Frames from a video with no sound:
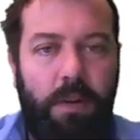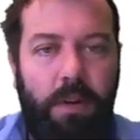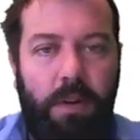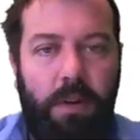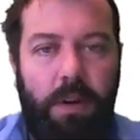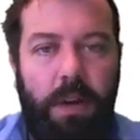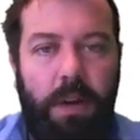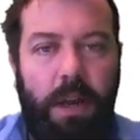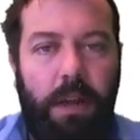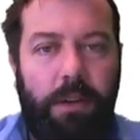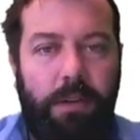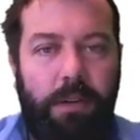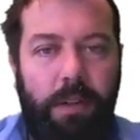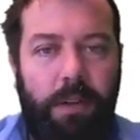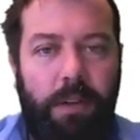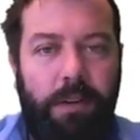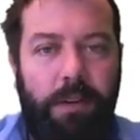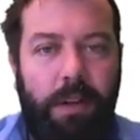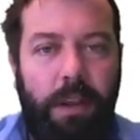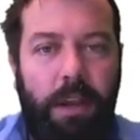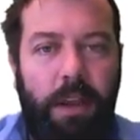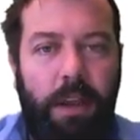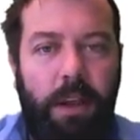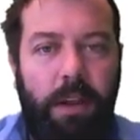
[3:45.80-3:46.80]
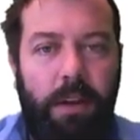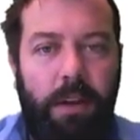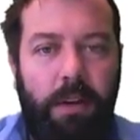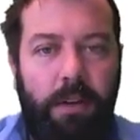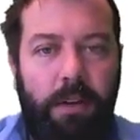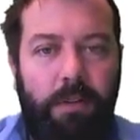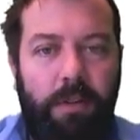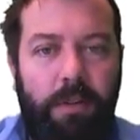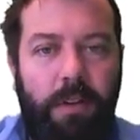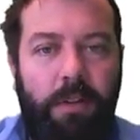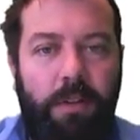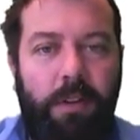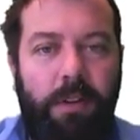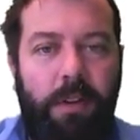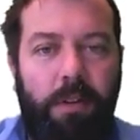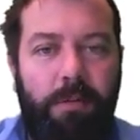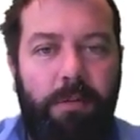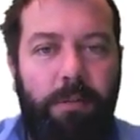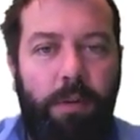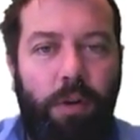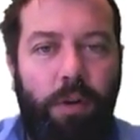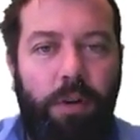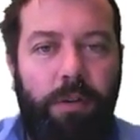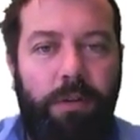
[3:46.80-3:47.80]
Okay, so this here,
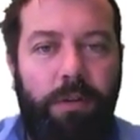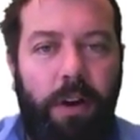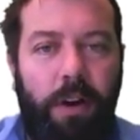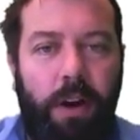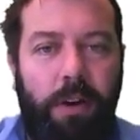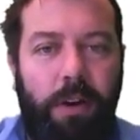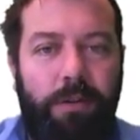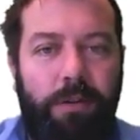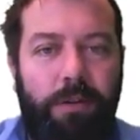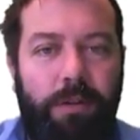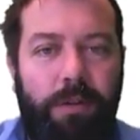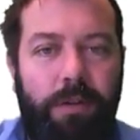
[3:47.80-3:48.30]
57.5. I'll